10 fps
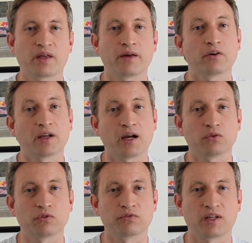there on how
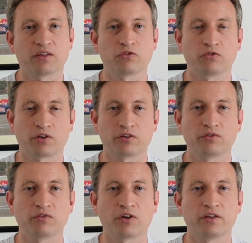to flash Sonoff
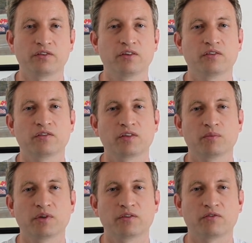devices and
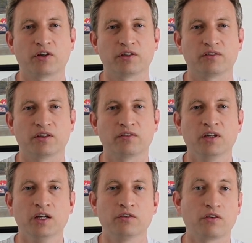similar devices.
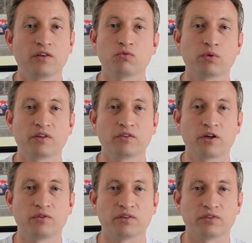So this one is
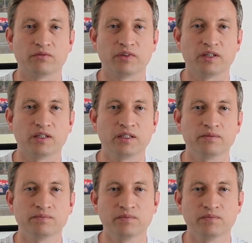no different really.